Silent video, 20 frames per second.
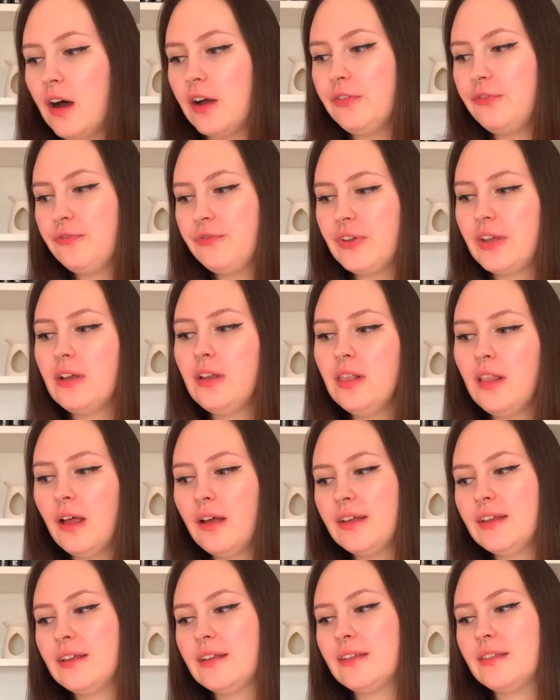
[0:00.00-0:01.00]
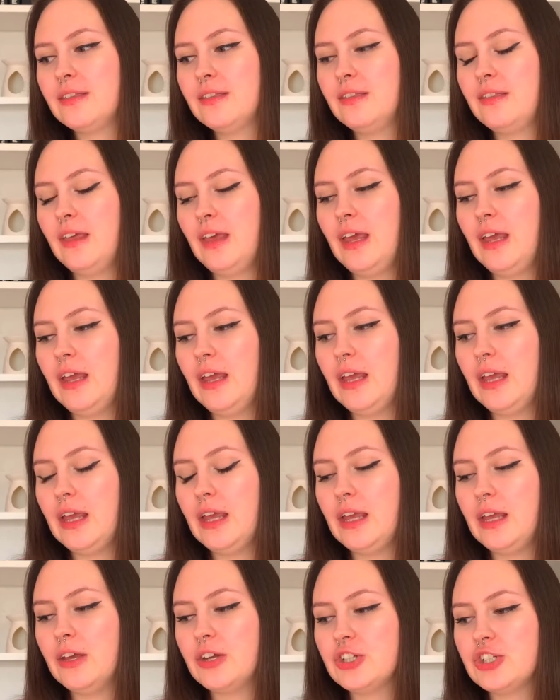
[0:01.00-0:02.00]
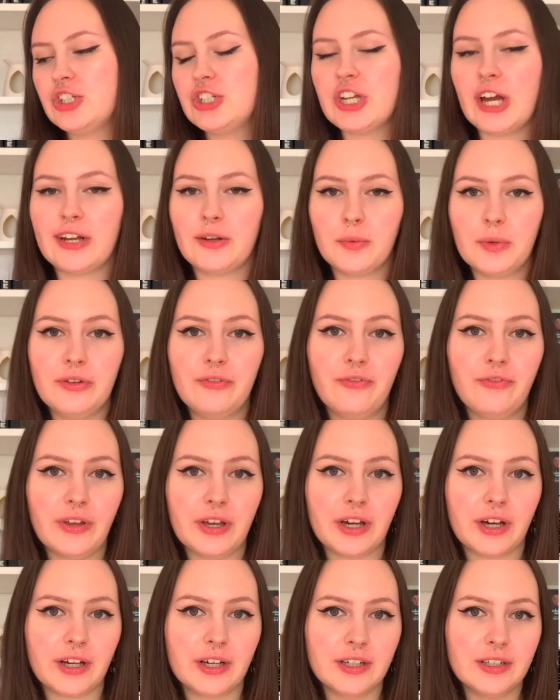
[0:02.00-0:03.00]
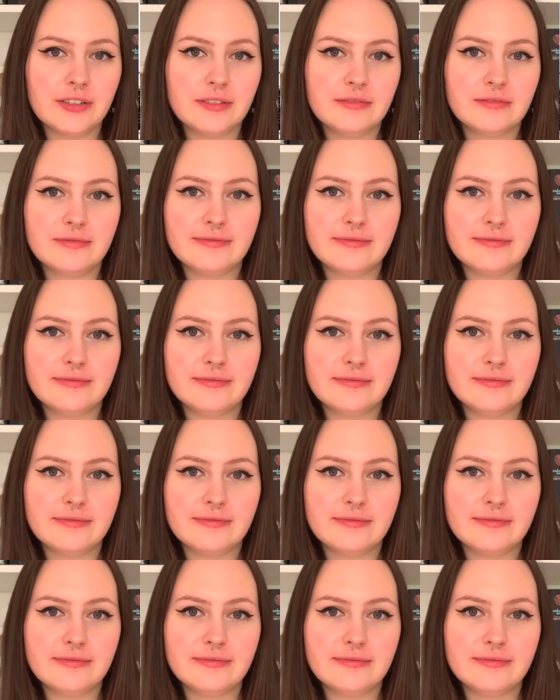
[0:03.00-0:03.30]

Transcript: I feel like the shadowy figure,